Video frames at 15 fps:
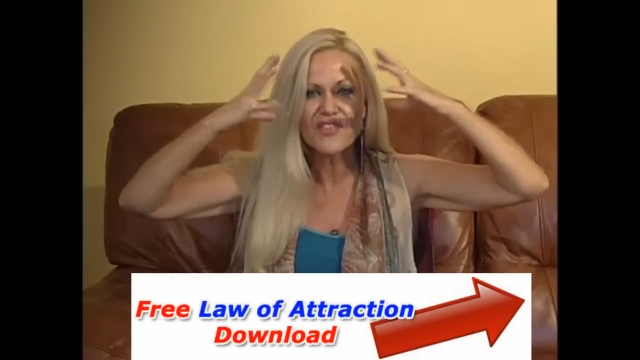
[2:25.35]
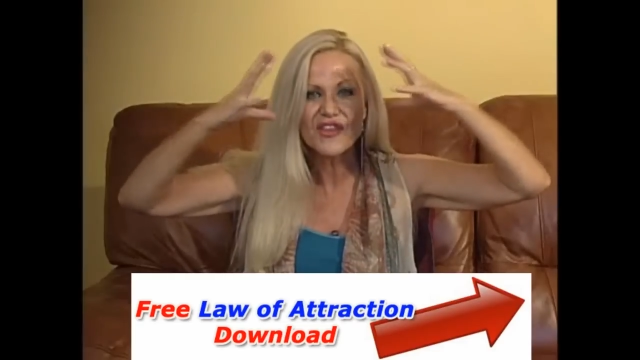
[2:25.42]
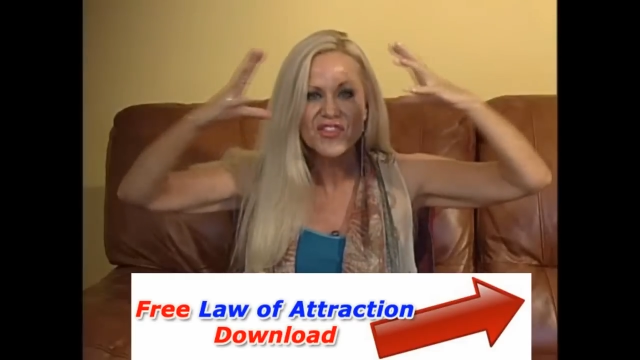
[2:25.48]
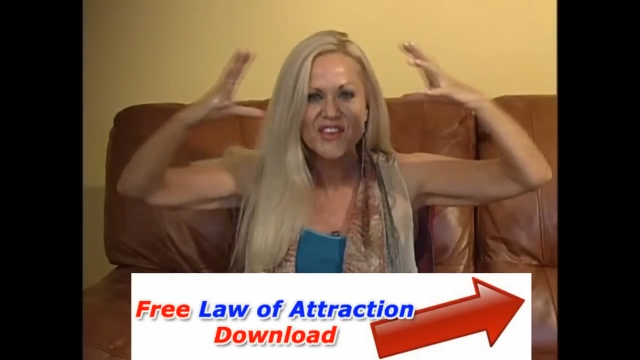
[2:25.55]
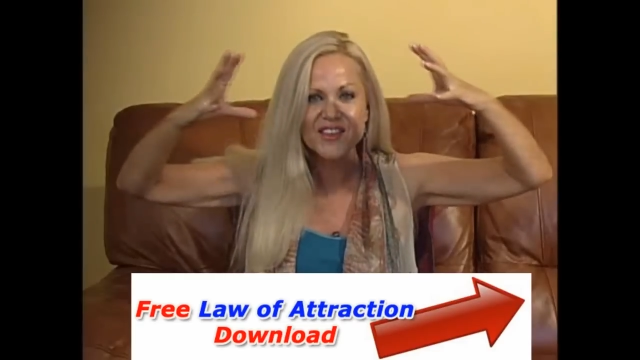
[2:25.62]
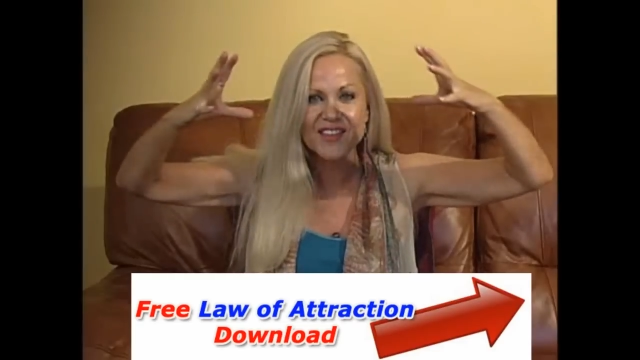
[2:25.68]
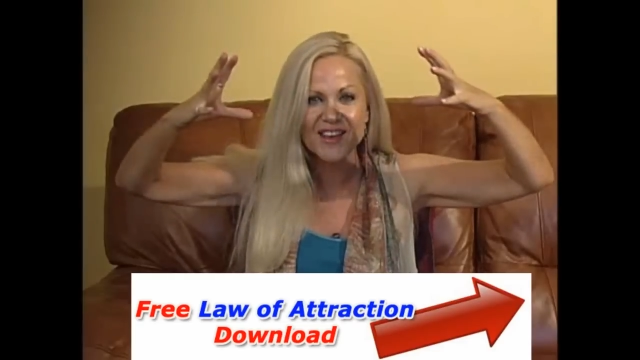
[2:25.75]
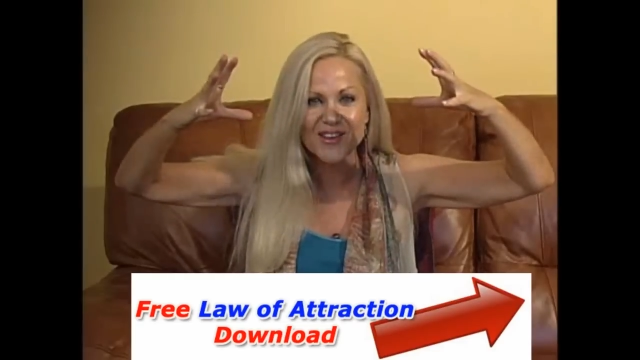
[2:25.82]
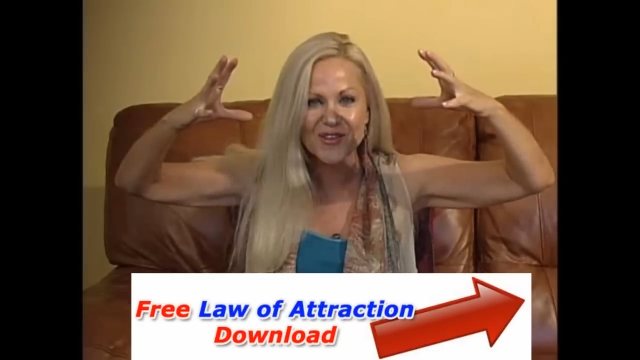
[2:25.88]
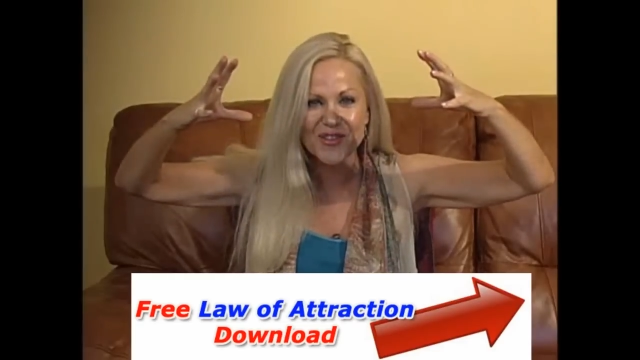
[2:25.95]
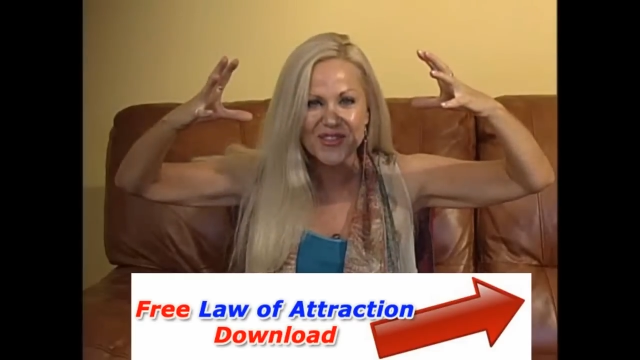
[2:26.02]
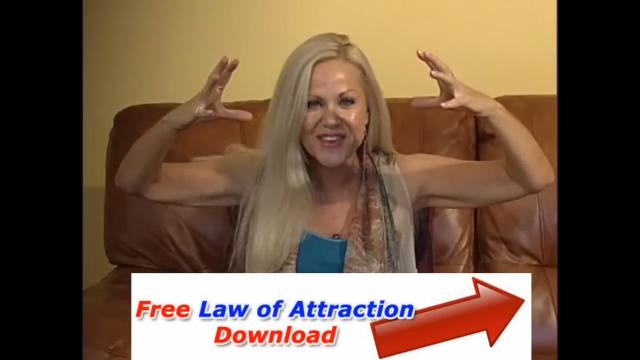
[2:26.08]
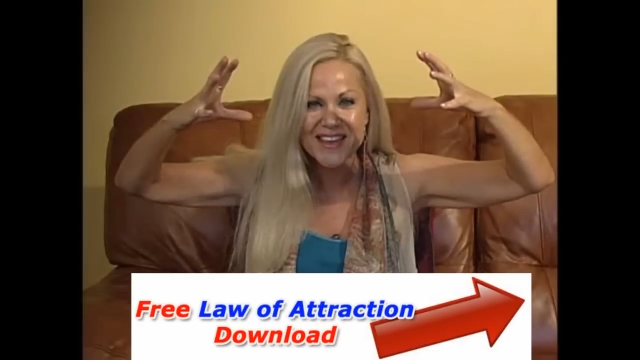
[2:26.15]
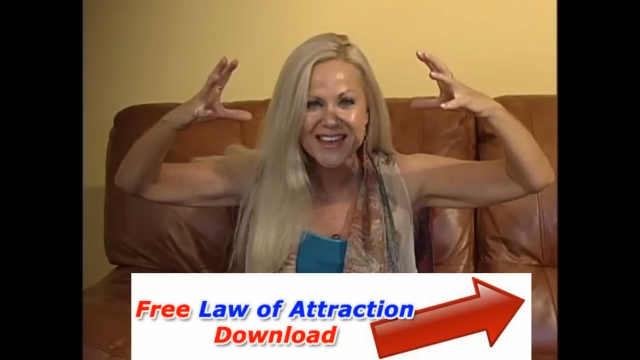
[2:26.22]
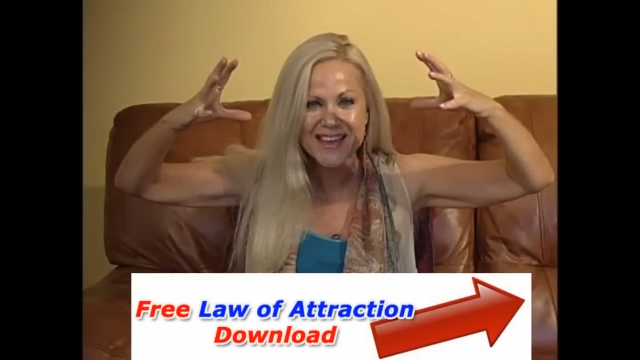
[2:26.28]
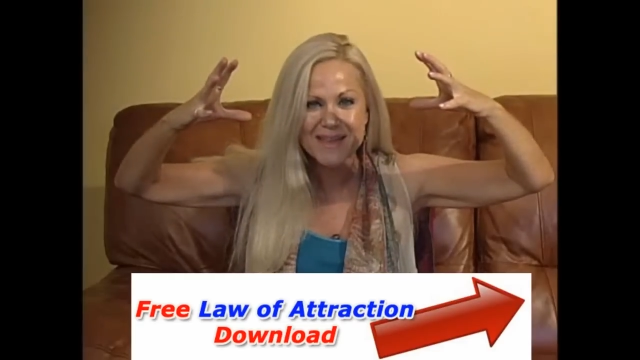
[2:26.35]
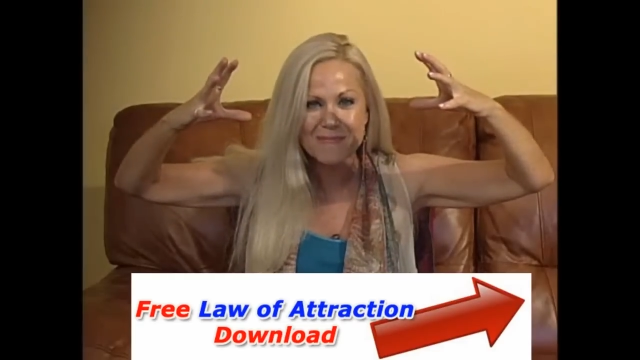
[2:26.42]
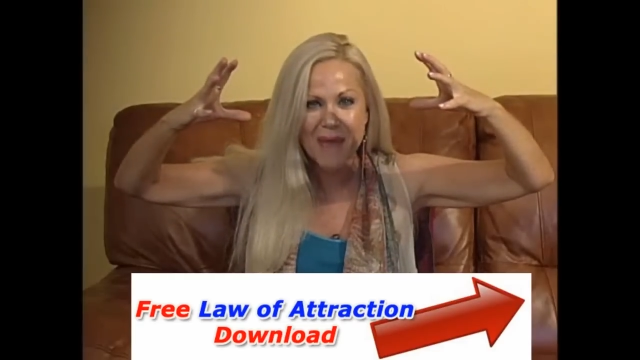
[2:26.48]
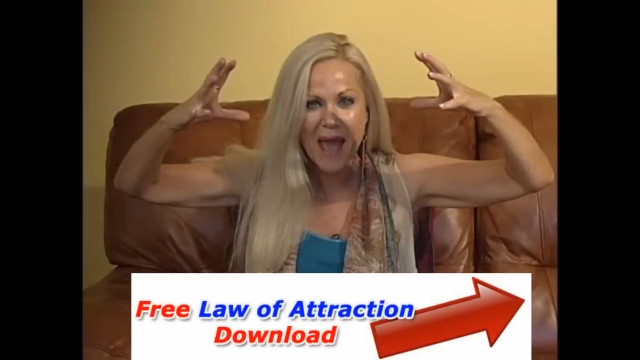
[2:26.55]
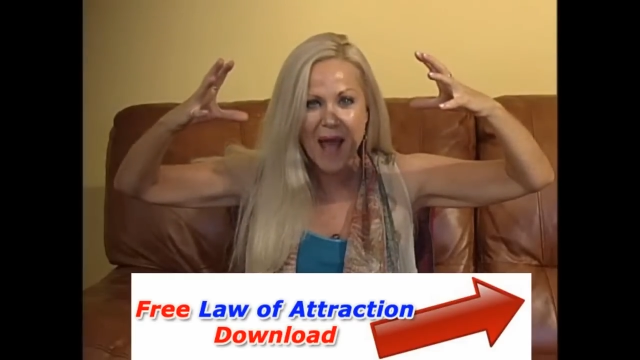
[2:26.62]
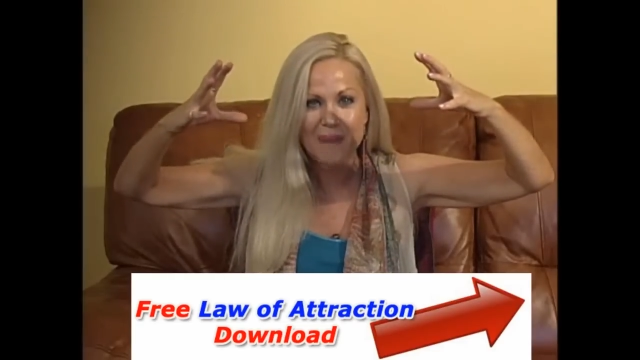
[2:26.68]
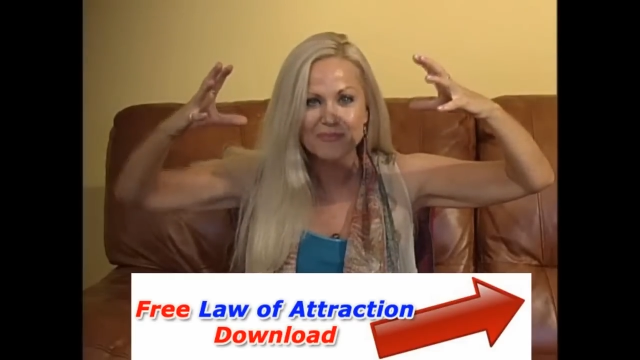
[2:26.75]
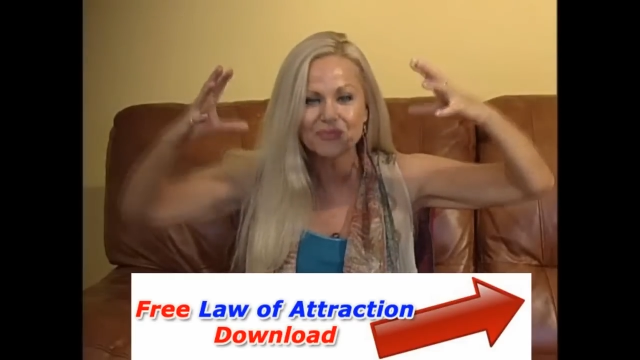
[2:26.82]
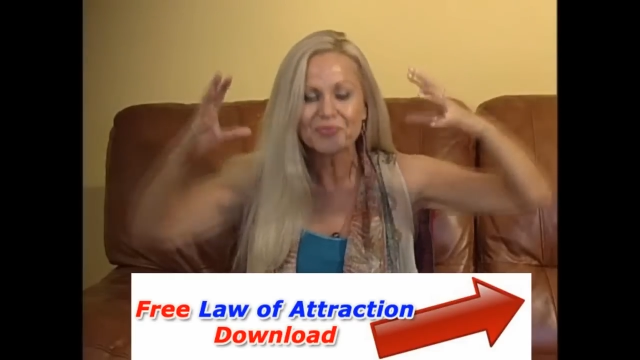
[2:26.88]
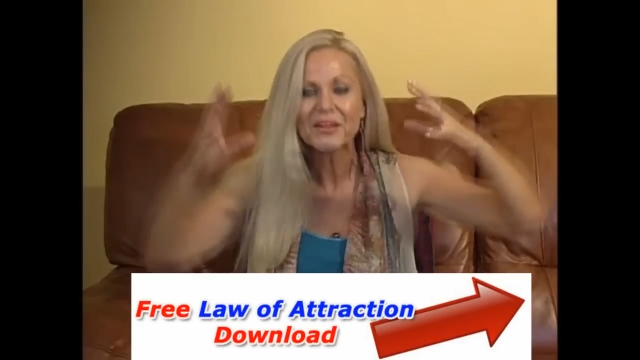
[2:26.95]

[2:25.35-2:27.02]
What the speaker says: the thing that you're thinking about.